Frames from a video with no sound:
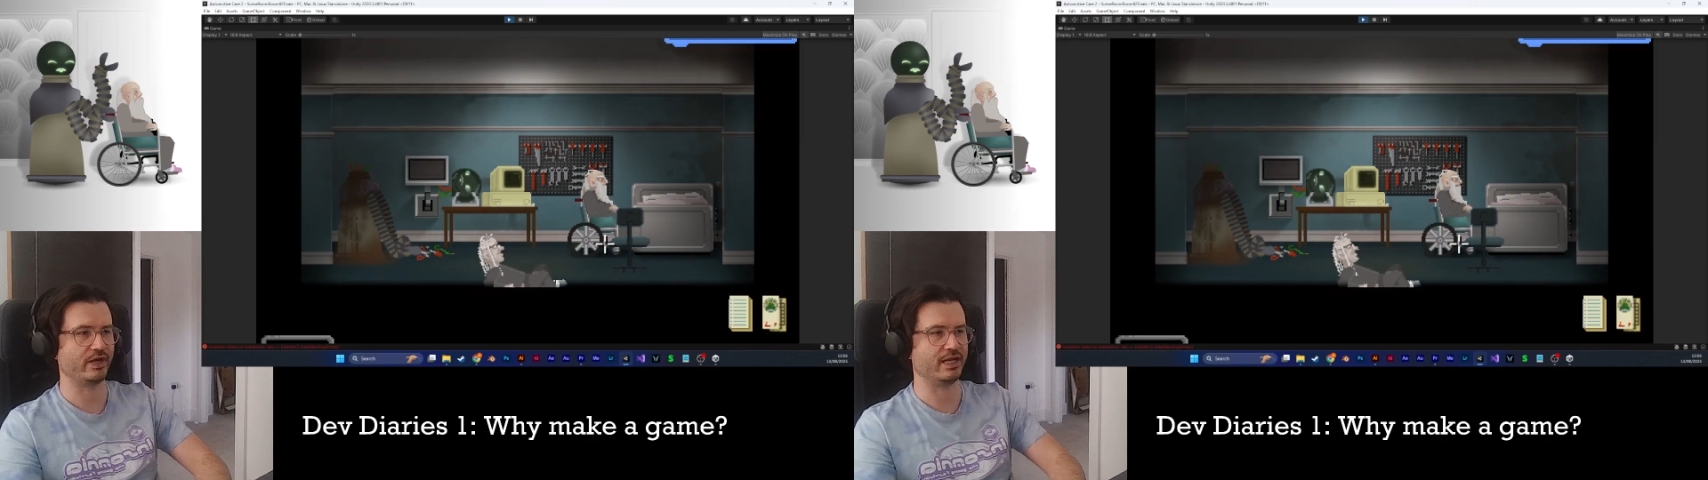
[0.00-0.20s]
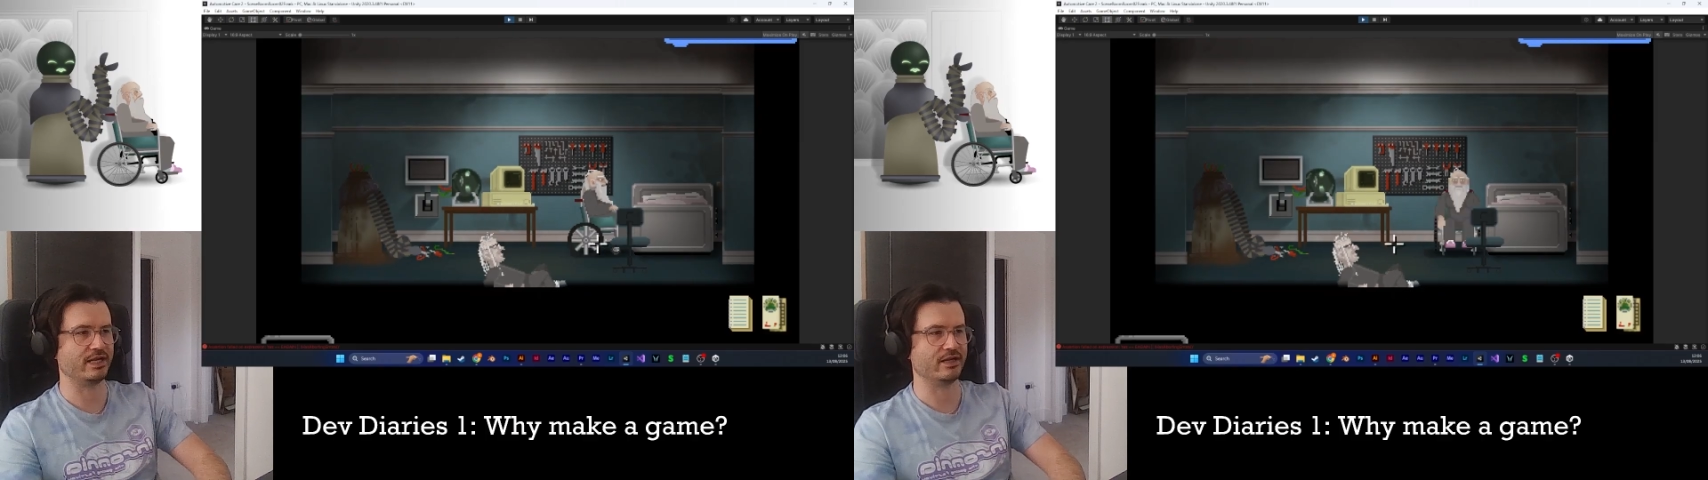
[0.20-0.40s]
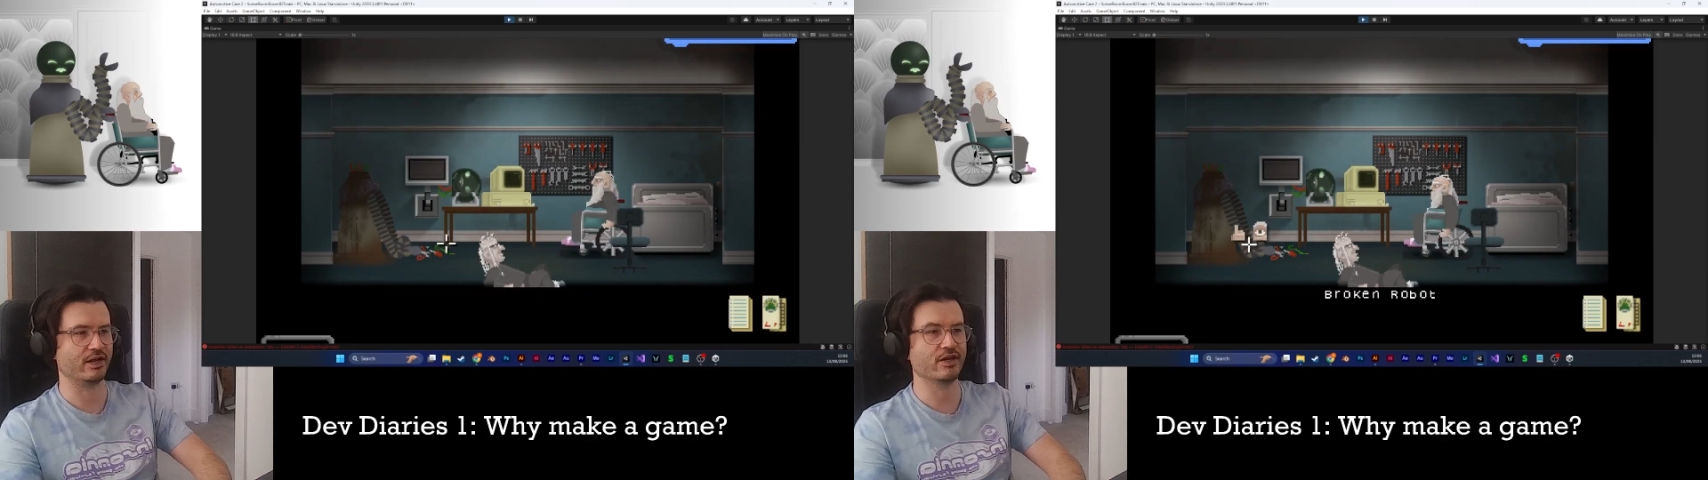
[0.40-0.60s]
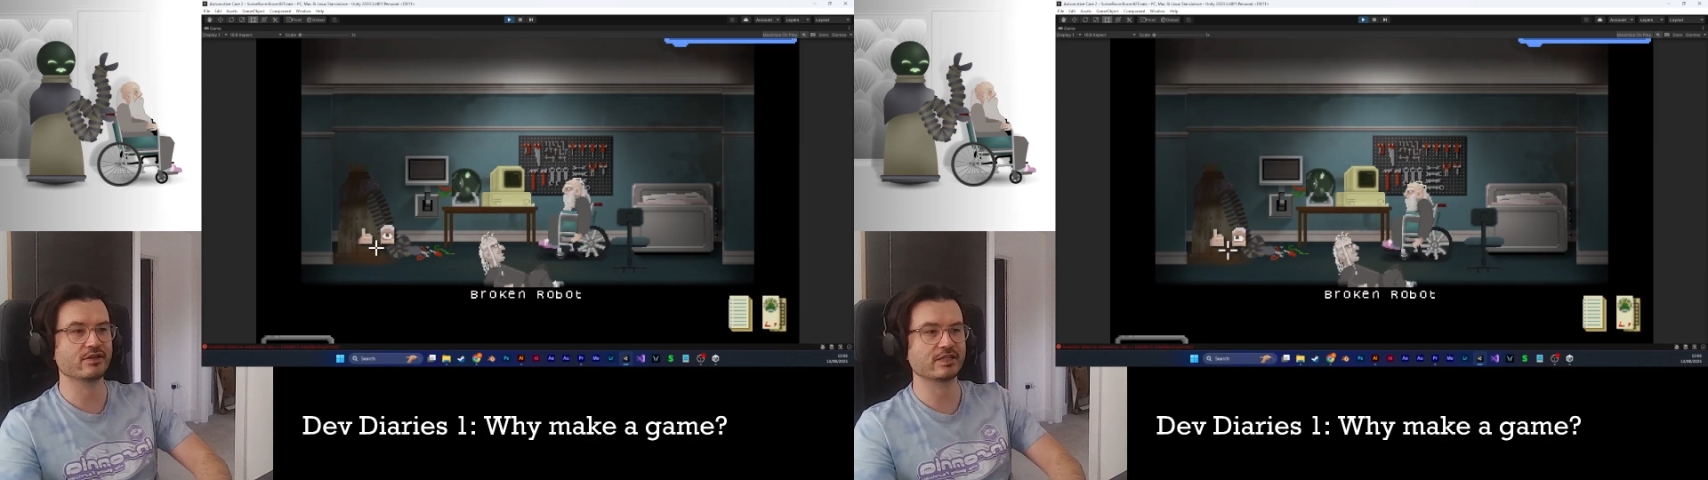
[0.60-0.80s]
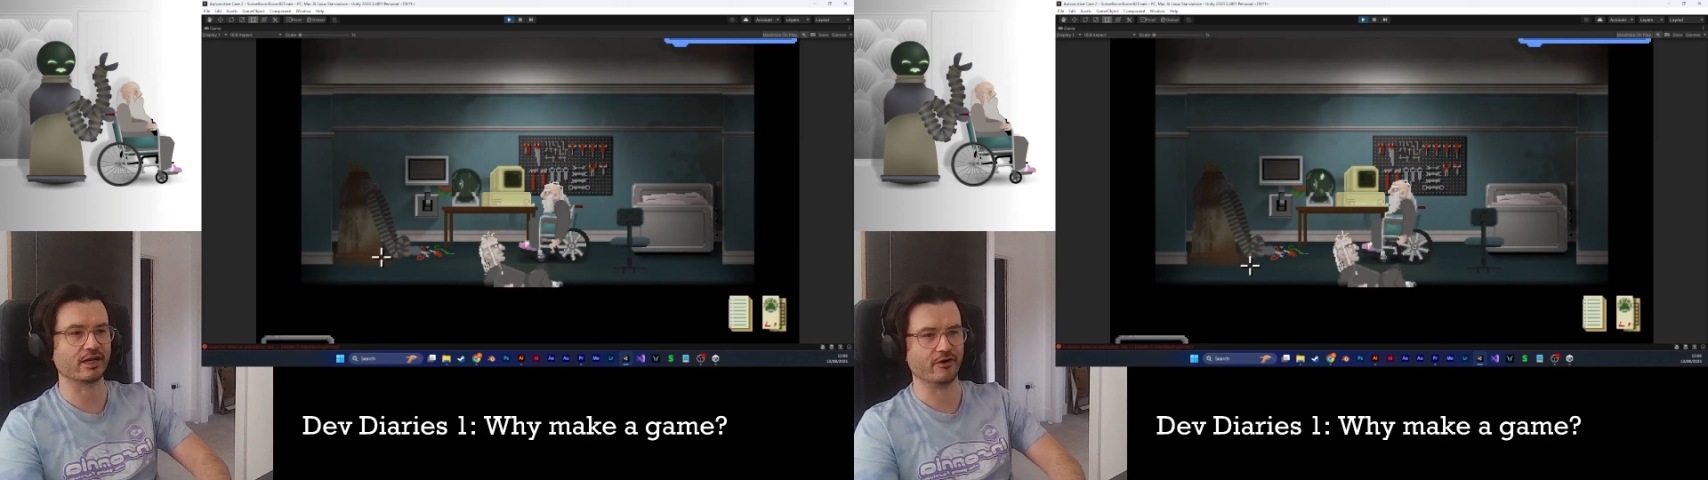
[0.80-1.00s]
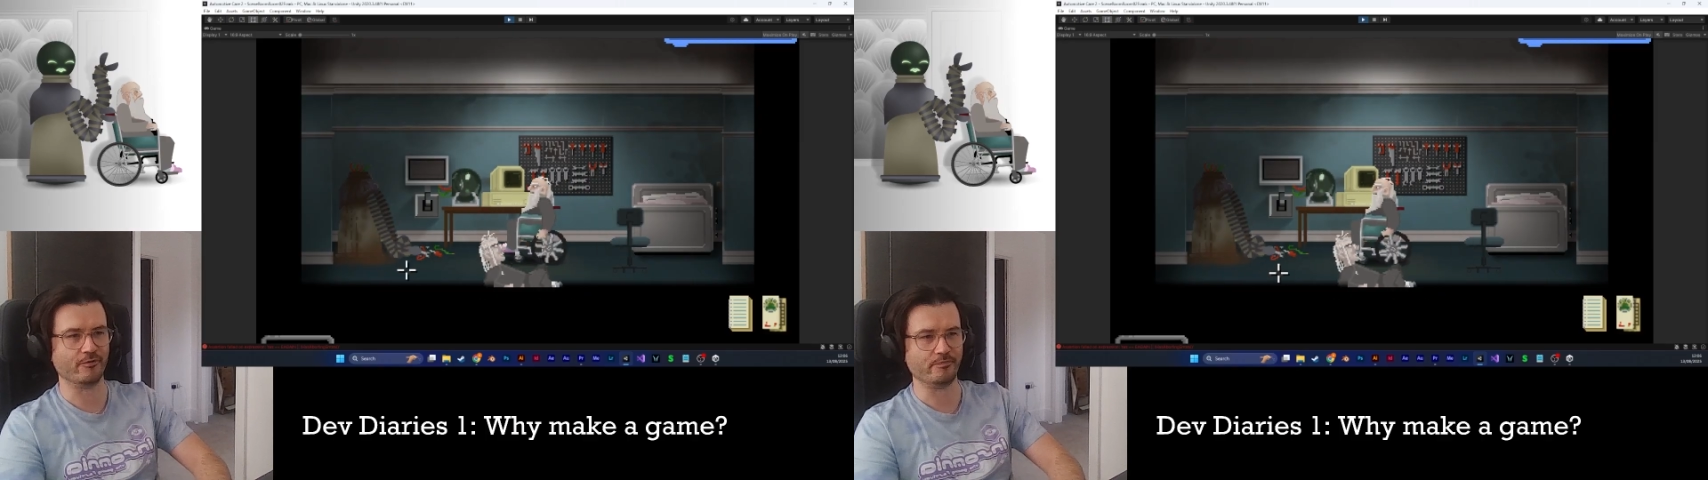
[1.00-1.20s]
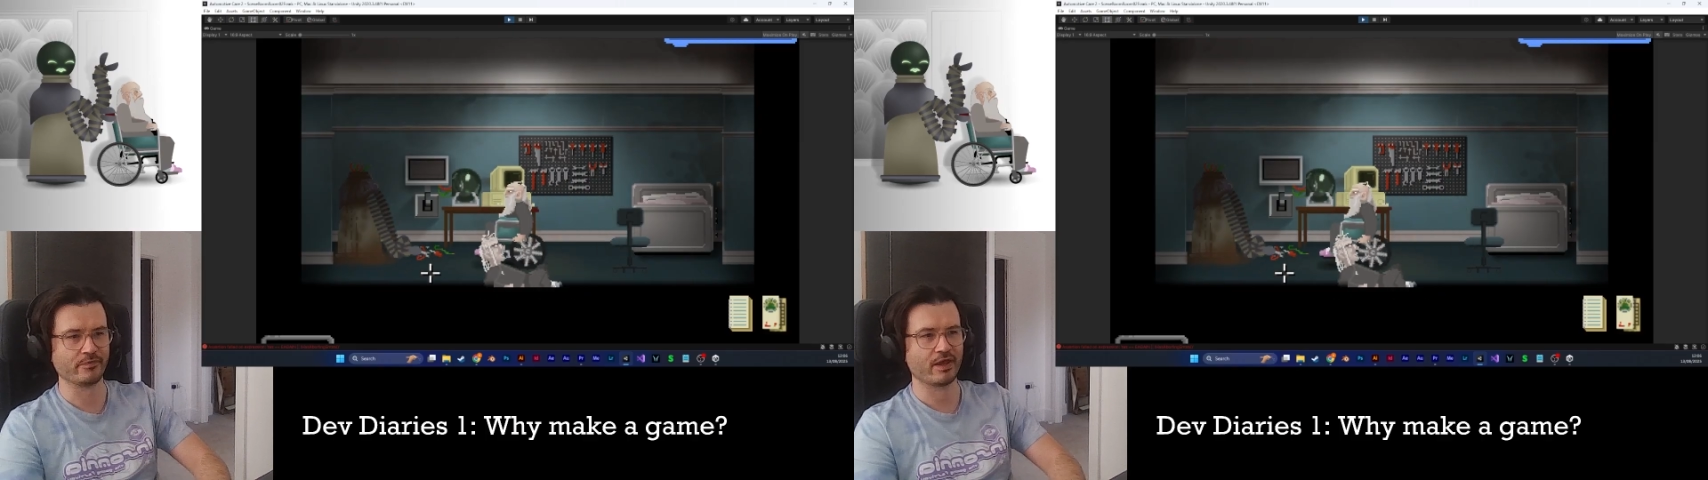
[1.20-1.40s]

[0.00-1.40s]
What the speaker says: in a nursing home.